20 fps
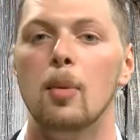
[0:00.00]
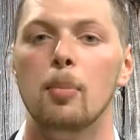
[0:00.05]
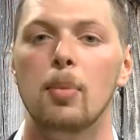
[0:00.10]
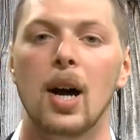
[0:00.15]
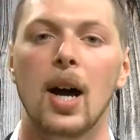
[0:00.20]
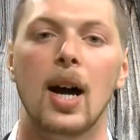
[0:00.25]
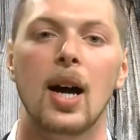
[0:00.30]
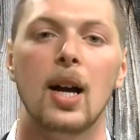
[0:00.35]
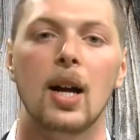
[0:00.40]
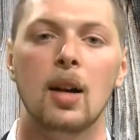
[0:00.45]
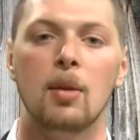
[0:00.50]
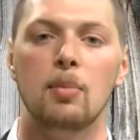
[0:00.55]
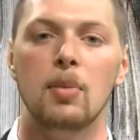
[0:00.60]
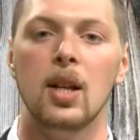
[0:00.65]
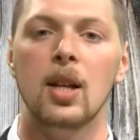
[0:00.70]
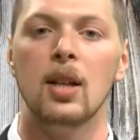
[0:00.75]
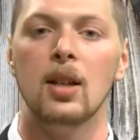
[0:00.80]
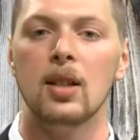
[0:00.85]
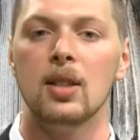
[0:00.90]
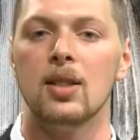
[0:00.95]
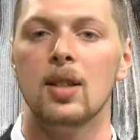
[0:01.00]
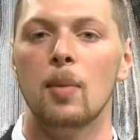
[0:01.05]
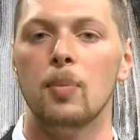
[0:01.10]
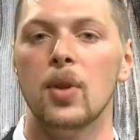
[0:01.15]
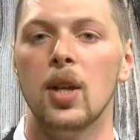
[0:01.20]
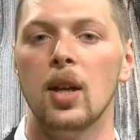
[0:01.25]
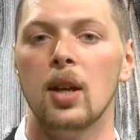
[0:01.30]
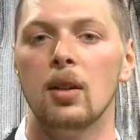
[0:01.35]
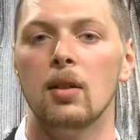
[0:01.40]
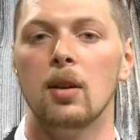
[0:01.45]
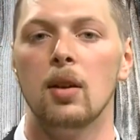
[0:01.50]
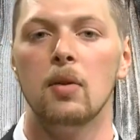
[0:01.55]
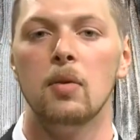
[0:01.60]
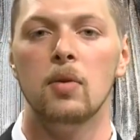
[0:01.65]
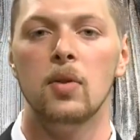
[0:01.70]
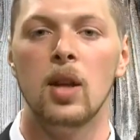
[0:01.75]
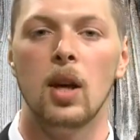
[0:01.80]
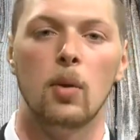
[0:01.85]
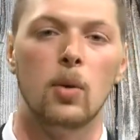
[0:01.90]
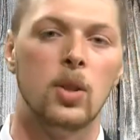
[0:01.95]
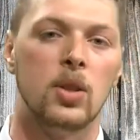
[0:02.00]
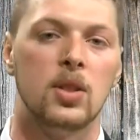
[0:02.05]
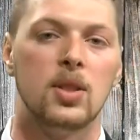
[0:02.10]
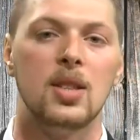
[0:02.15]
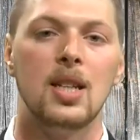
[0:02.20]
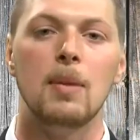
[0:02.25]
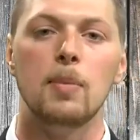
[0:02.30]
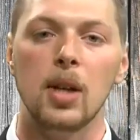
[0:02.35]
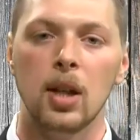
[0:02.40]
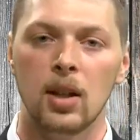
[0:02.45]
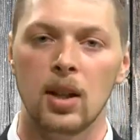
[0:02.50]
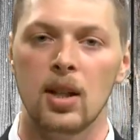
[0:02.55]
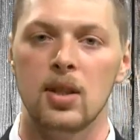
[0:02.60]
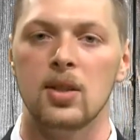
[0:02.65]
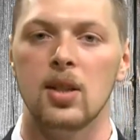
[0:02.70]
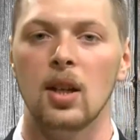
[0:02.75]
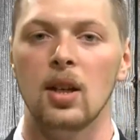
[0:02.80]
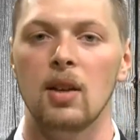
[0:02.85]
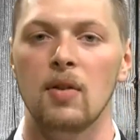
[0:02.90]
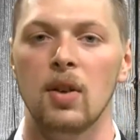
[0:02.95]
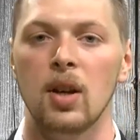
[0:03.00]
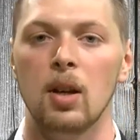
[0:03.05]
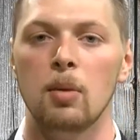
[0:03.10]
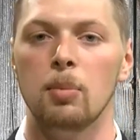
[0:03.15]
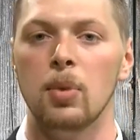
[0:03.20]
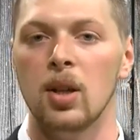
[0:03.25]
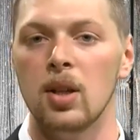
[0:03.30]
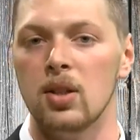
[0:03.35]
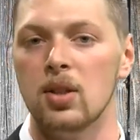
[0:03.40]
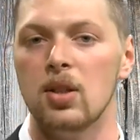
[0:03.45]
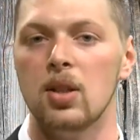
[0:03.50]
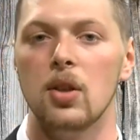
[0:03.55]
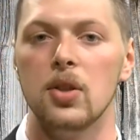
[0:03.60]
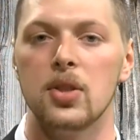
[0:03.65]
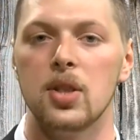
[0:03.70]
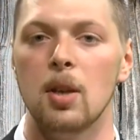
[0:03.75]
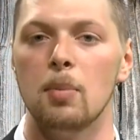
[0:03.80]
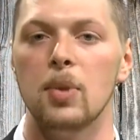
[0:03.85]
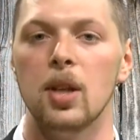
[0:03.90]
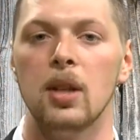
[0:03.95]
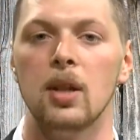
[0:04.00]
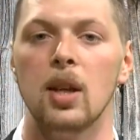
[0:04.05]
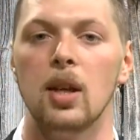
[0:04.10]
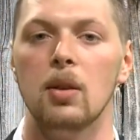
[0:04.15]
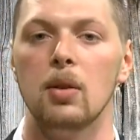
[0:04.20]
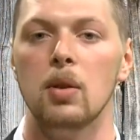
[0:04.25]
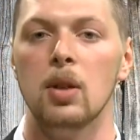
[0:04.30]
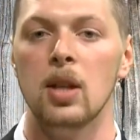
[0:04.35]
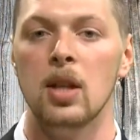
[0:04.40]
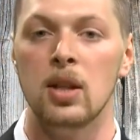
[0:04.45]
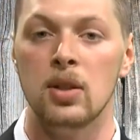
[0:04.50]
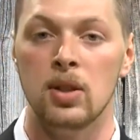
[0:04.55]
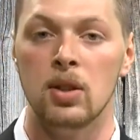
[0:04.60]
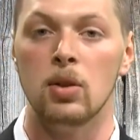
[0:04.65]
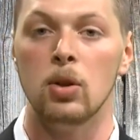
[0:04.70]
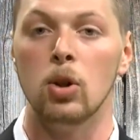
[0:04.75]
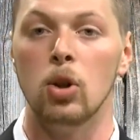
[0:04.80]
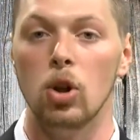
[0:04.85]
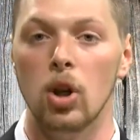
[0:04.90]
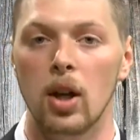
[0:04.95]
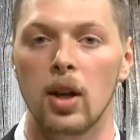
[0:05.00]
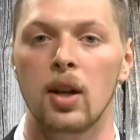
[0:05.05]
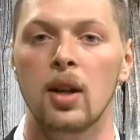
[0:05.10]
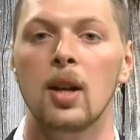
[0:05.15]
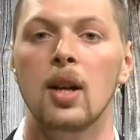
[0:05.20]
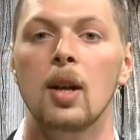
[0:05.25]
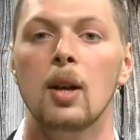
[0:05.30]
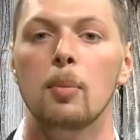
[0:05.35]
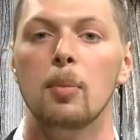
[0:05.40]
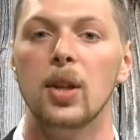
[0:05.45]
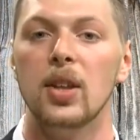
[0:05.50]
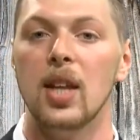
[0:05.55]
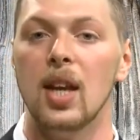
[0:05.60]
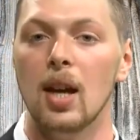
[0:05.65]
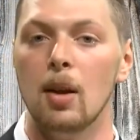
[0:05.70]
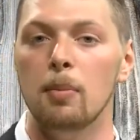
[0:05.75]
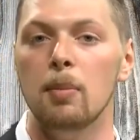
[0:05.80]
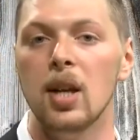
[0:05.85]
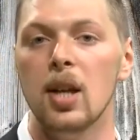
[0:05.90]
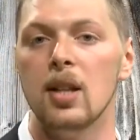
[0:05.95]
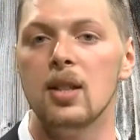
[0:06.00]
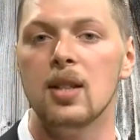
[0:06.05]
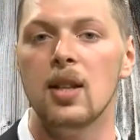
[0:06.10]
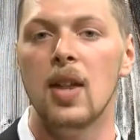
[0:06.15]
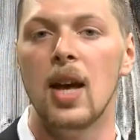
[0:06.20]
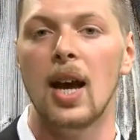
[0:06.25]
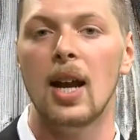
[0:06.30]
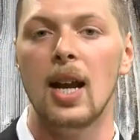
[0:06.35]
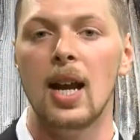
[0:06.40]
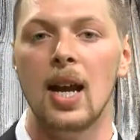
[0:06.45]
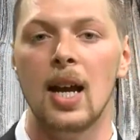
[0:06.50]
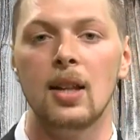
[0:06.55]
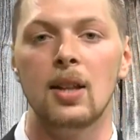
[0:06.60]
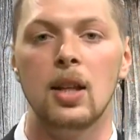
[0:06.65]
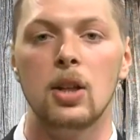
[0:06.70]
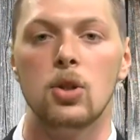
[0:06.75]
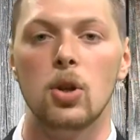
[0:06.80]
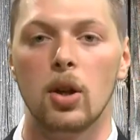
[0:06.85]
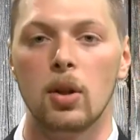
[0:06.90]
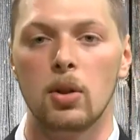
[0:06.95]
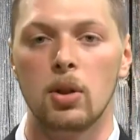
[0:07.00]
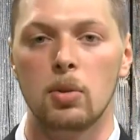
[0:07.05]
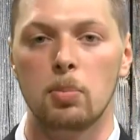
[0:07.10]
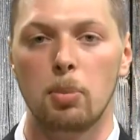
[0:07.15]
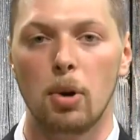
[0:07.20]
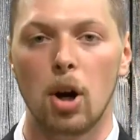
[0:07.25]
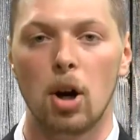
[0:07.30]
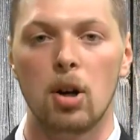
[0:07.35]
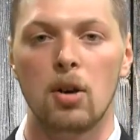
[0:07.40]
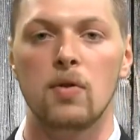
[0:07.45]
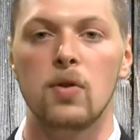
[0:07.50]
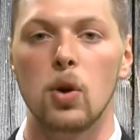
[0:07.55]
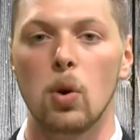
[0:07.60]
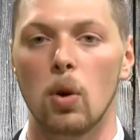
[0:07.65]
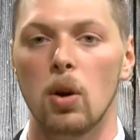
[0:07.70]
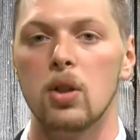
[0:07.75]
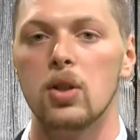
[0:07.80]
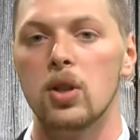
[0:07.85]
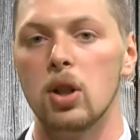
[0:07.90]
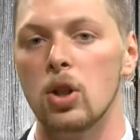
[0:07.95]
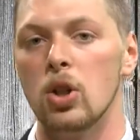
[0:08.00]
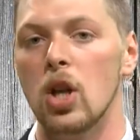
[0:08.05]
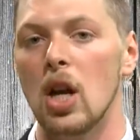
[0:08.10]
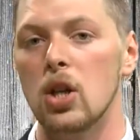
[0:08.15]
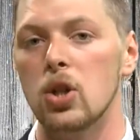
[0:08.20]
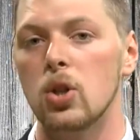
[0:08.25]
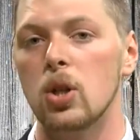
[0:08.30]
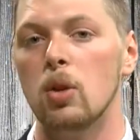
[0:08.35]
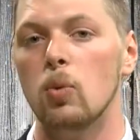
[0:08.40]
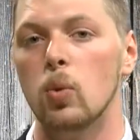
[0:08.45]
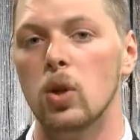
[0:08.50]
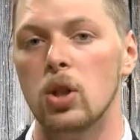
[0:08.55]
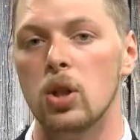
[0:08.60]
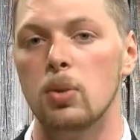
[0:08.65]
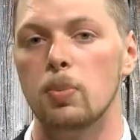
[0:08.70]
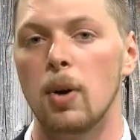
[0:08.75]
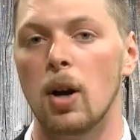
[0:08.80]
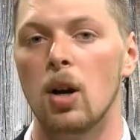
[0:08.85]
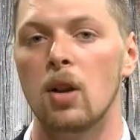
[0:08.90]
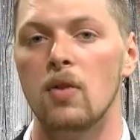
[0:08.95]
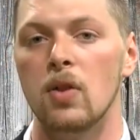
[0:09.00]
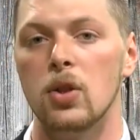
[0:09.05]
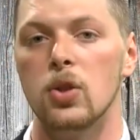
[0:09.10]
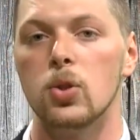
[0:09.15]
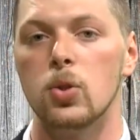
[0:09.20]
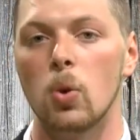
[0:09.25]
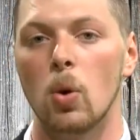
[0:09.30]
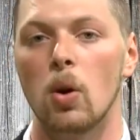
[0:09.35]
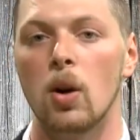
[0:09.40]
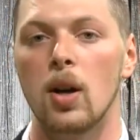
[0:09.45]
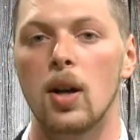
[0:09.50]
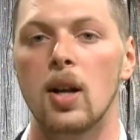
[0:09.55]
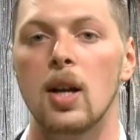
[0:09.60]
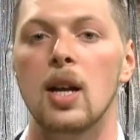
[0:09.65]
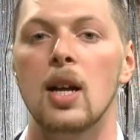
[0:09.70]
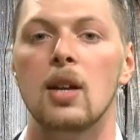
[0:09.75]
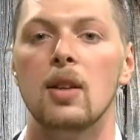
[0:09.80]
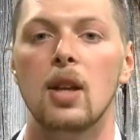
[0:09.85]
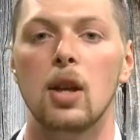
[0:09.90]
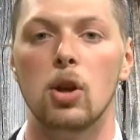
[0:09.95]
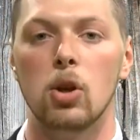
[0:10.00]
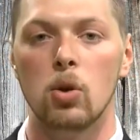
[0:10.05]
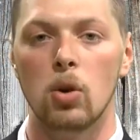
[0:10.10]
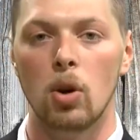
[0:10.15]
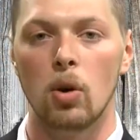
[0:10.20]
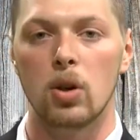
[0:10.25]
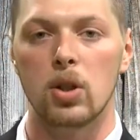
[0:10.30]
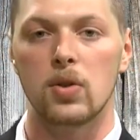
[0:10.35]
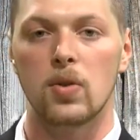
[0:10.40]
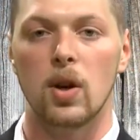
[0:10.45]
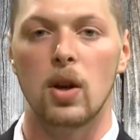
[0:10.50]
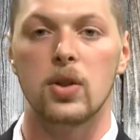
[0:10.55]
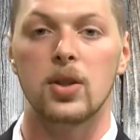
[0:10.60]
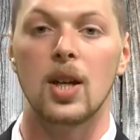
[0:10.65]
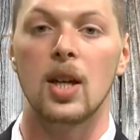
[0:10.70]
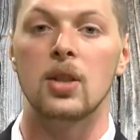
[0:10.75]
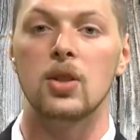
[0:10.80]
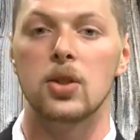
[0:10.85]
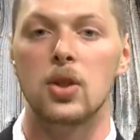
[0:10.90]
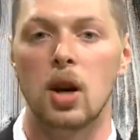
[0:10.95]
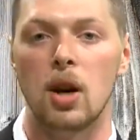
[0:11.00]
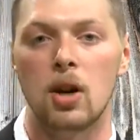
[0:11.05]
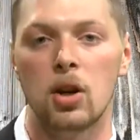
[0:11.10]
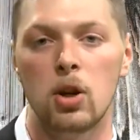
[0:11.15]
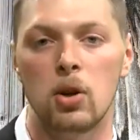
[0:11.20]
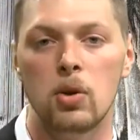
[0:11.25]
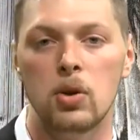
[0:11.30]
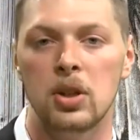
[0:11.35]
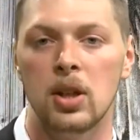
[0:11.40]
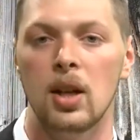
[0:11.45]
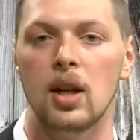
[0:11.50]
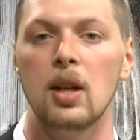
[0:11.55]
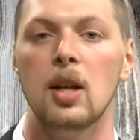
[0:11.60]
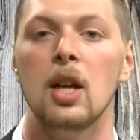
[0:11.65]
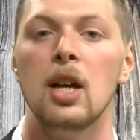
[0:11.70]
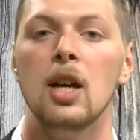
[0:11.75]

by admitting to something that was seemingly insignificant but is still something that isn't good. But they admitted to that, and they took part of your suggestion, which is part of the story that you know is false, and started using it.